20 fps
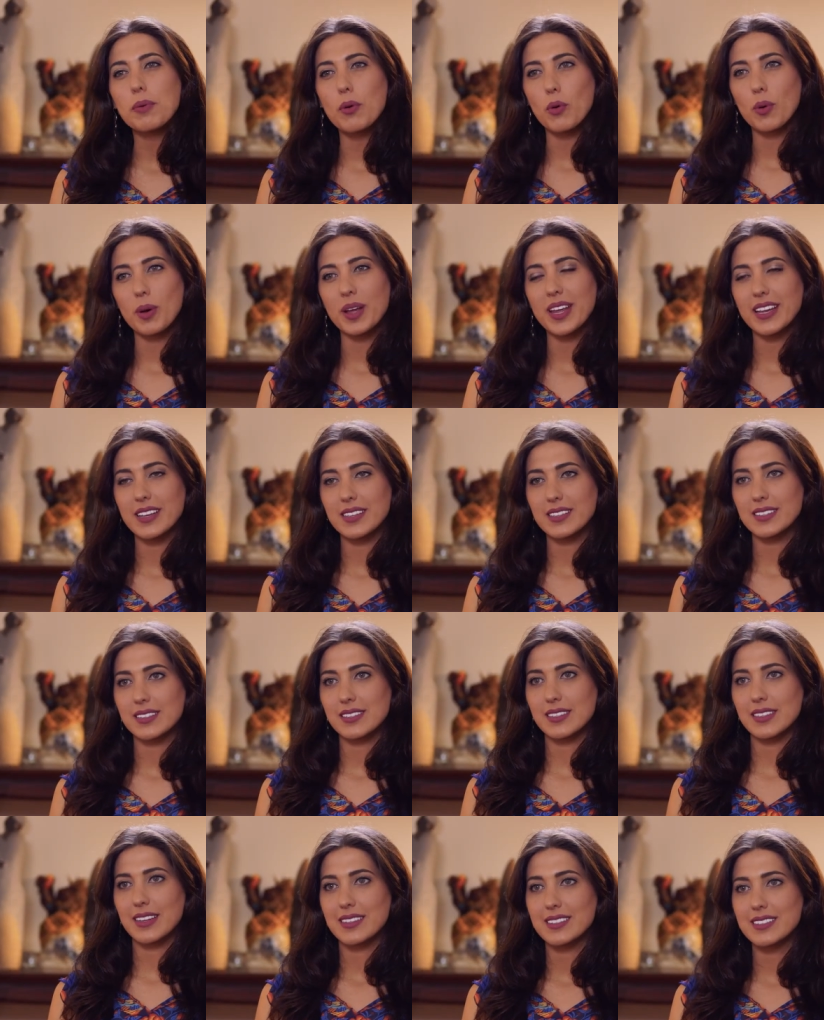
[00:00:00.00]

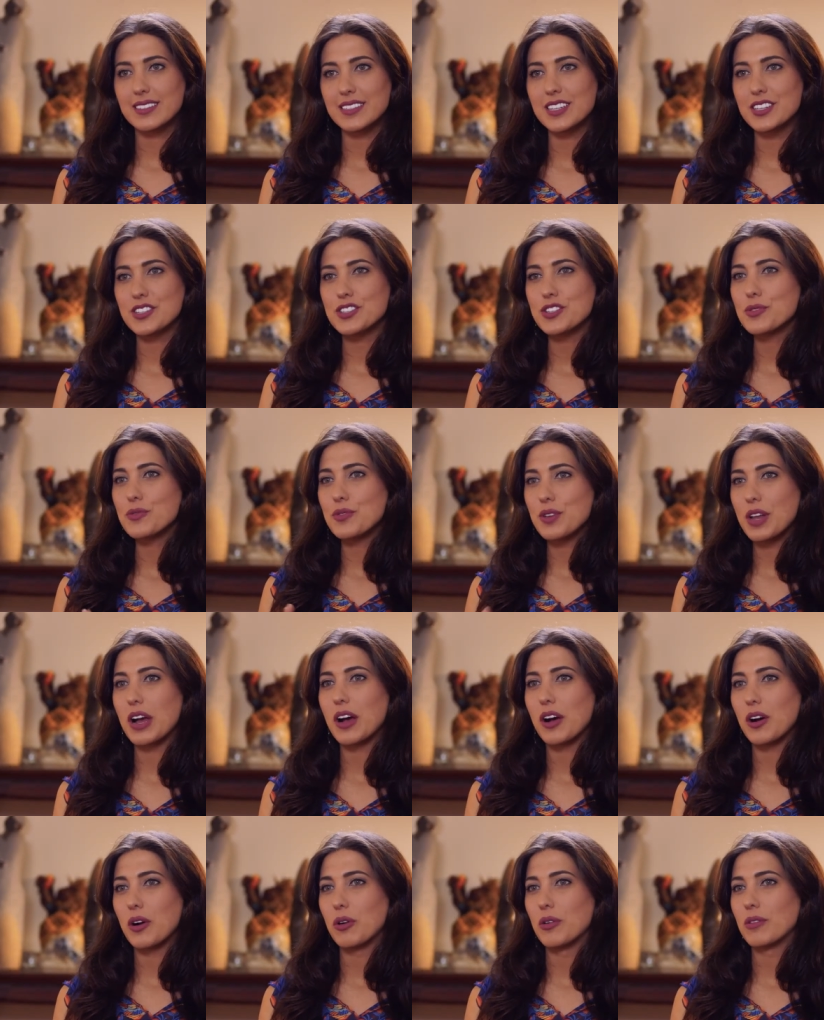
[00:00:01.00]
point did you
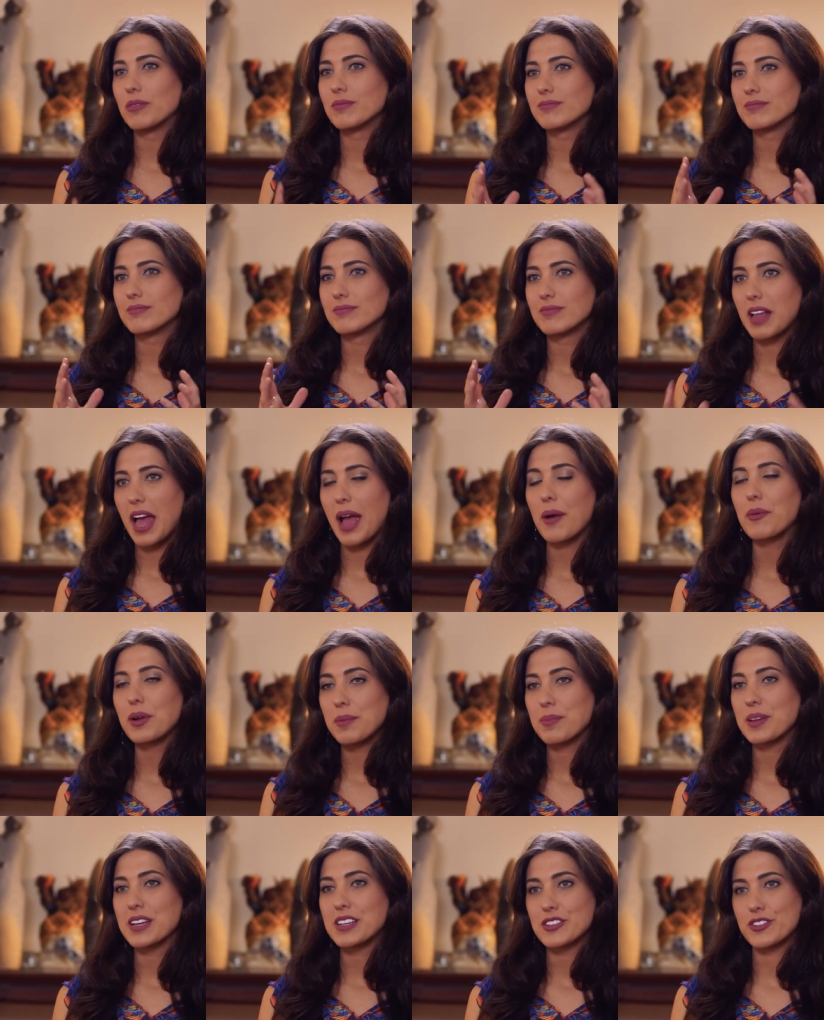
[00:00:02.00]
know I want to
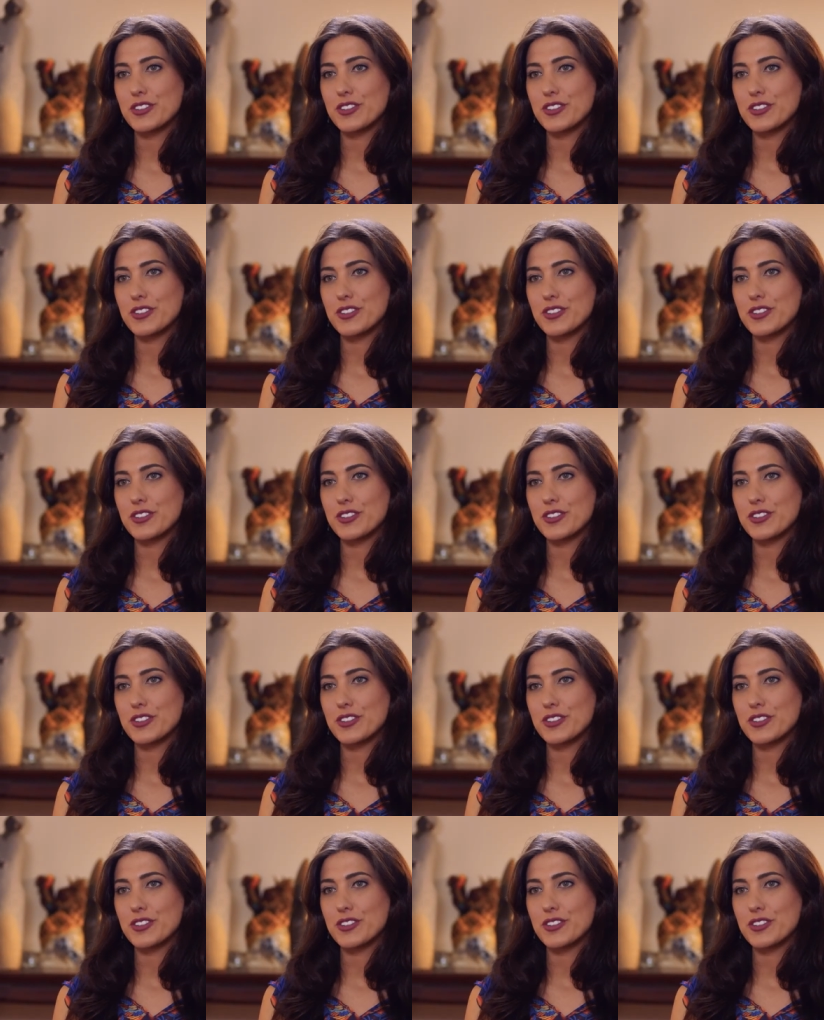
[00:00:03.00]
be a